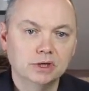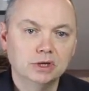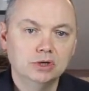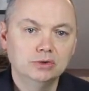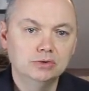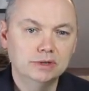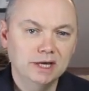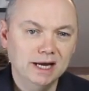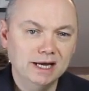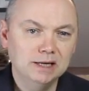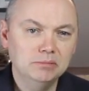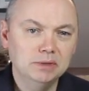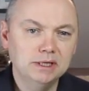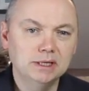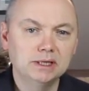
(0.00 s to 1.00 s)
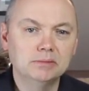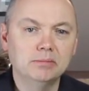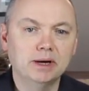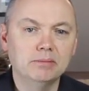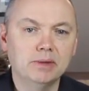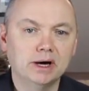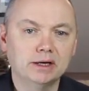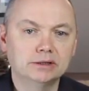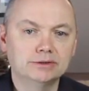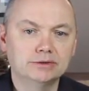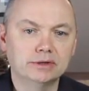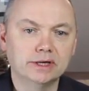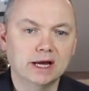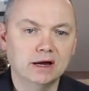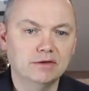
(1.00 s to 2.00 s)
You can begin by
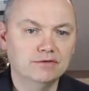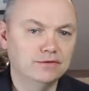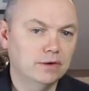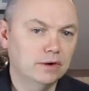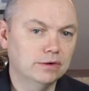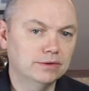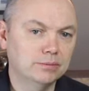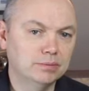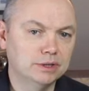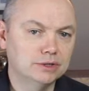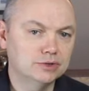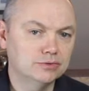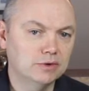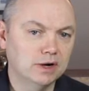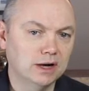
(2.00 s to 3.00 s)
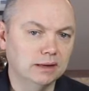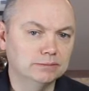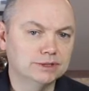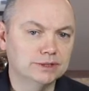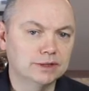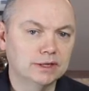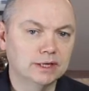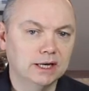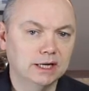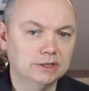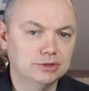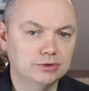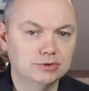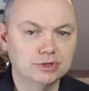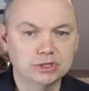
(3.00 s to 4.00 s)
monitoring how far the pitch drops as
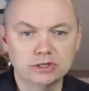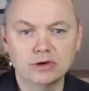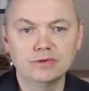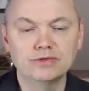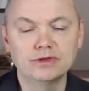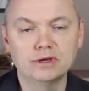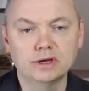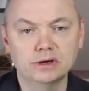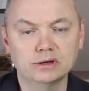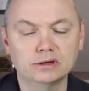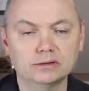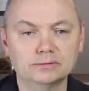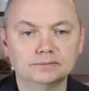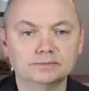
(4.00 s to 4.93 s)
you slow the air.